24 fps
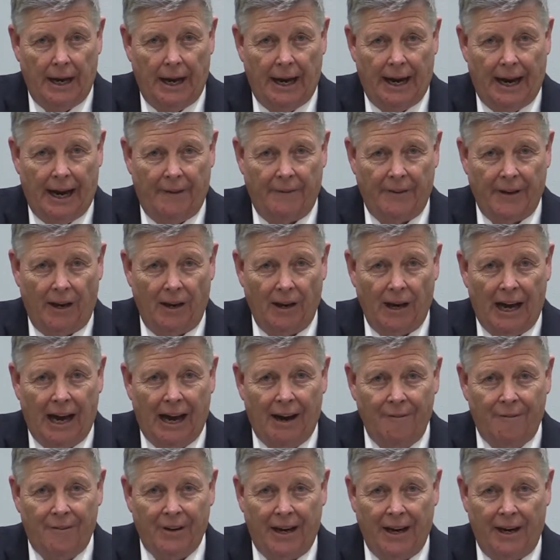And the
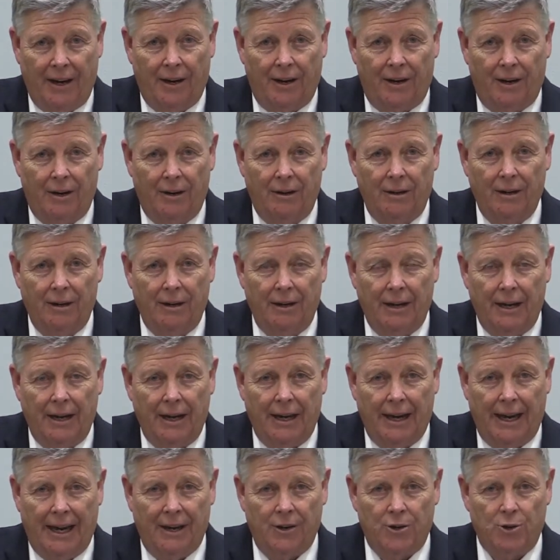love here
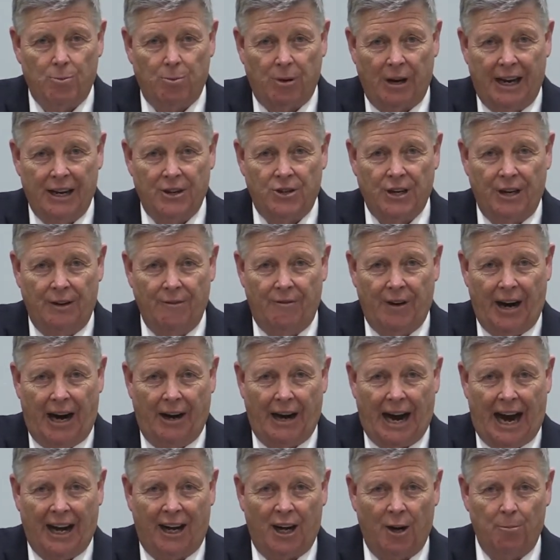is placing value.
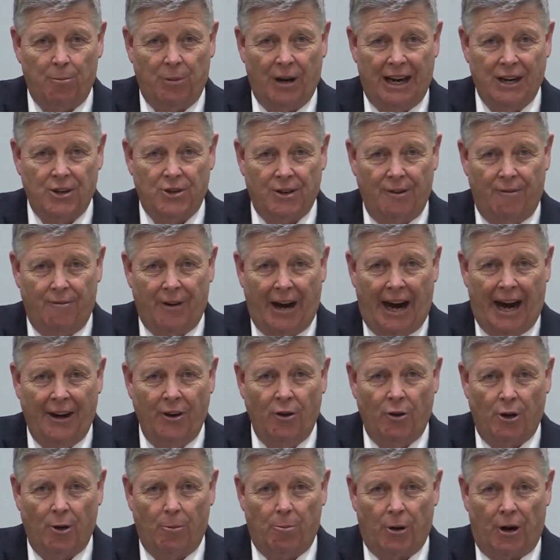I can place a value
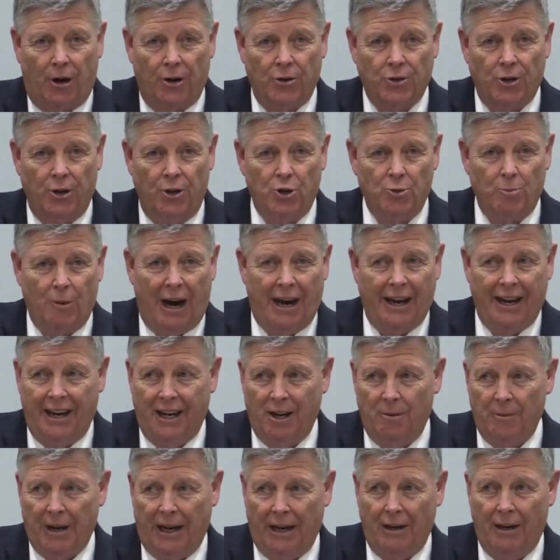on a person who's my
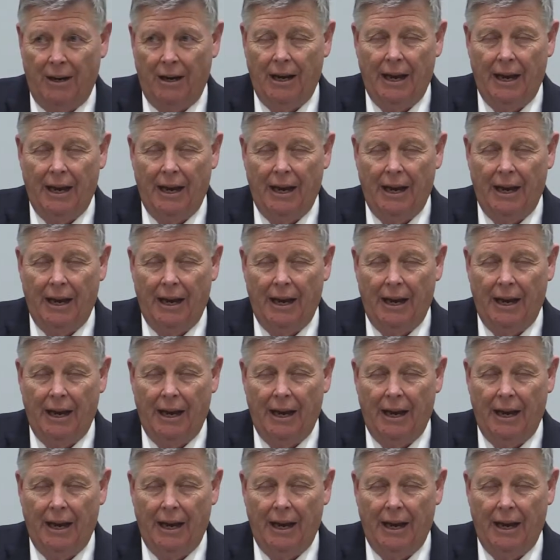enemy.